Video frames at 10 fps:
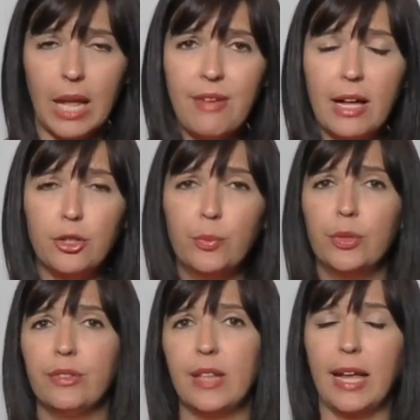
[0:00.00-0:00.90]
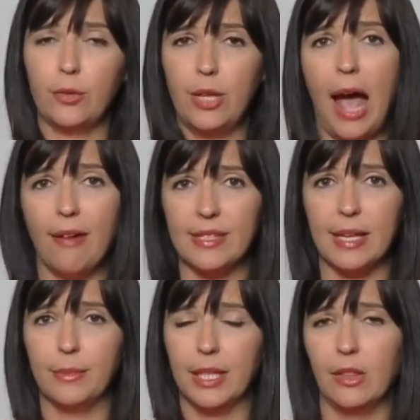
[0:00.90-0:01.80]
valuable if they could have
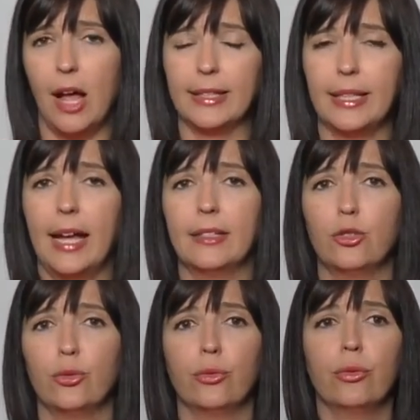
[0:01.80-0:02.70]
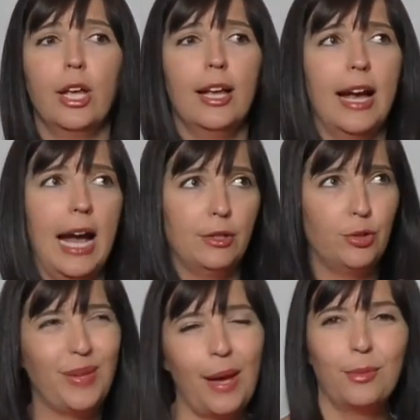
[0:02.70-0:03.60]
something like that to
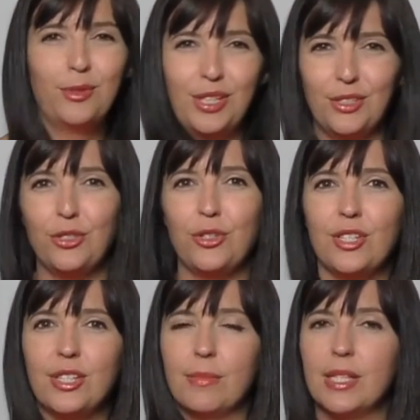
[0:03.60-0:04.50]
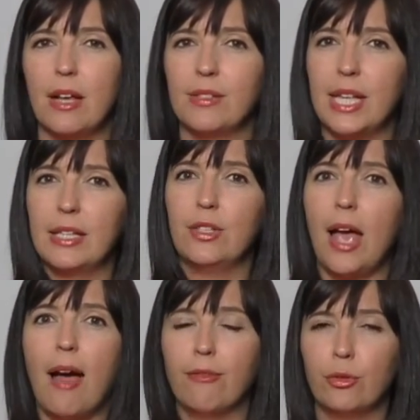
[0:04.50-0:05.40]
be able to introduce themselves and to
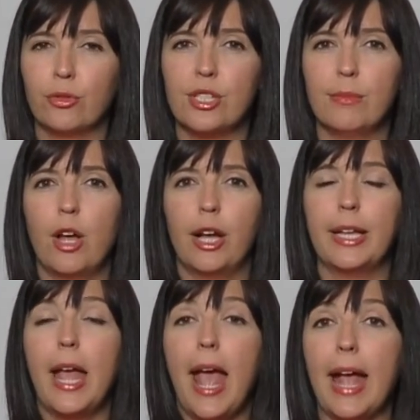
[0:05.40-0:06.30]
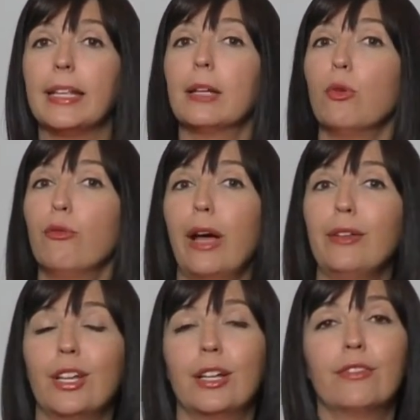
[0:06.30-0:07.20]
have an awesome night and get more
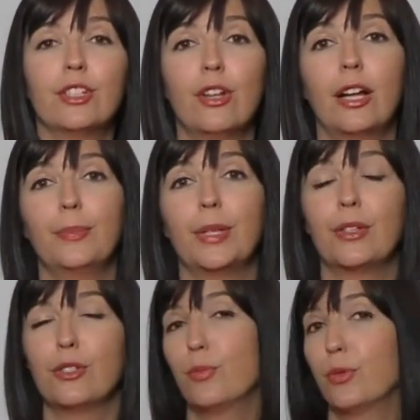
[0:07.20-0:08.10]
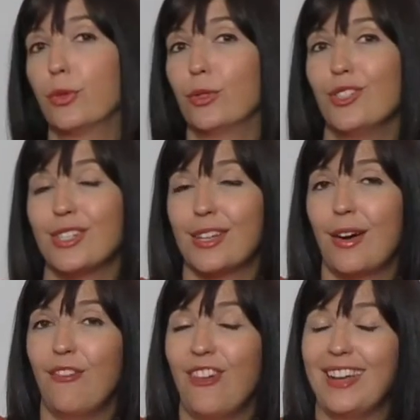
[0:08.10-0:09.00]
value out of the night, because book launches
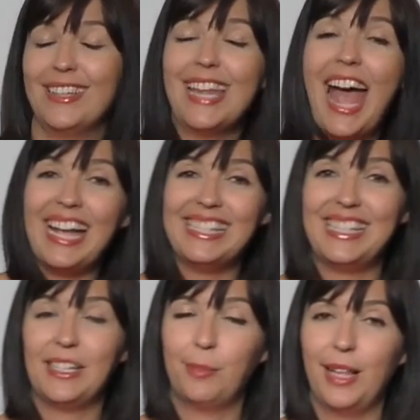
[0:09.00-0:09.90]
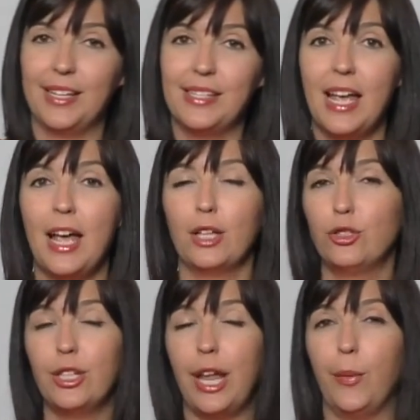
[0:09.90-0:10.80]
are a fantastic place
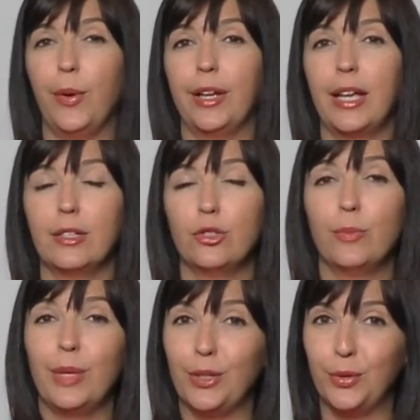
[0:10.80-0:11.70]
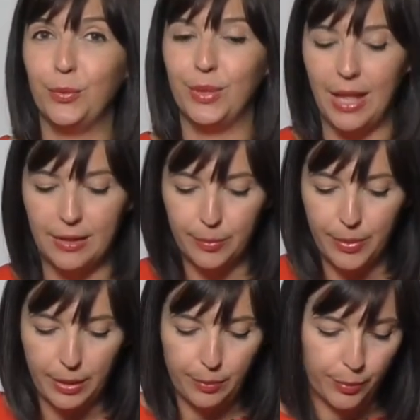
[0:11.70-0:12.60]
to network and to mingle with other
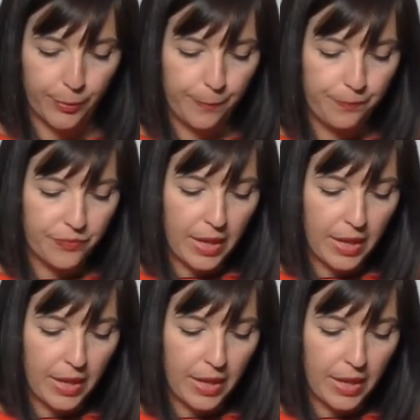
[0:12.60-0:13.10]
people.